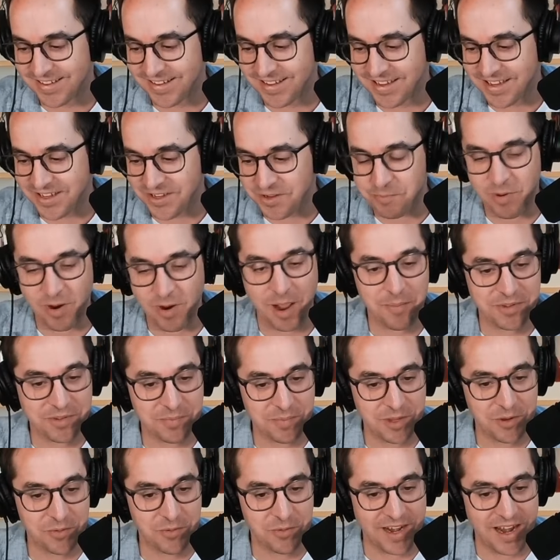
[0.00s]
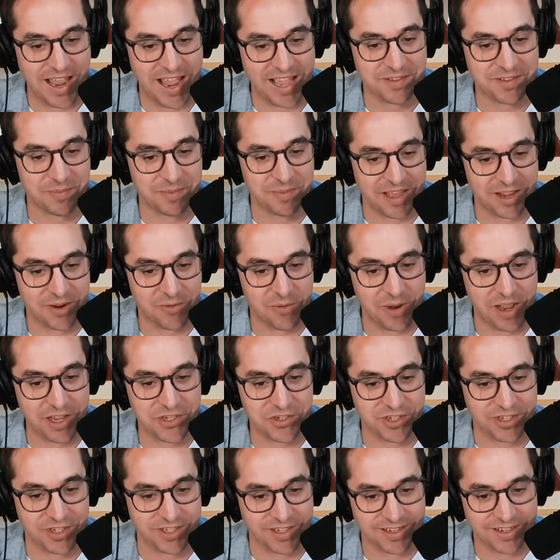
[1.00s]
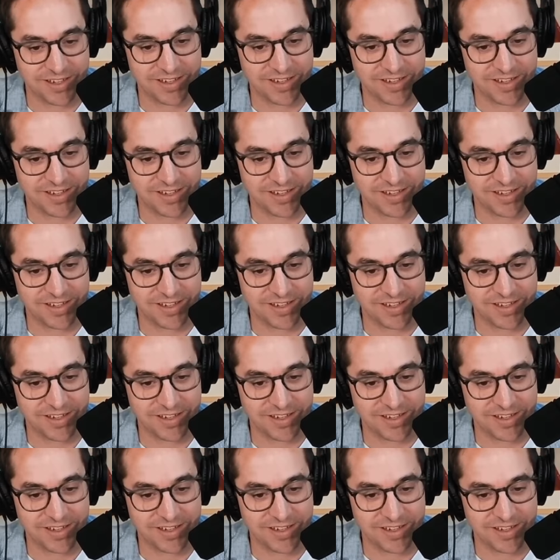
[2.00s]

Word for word: you promised me you wouldn't ask me that question.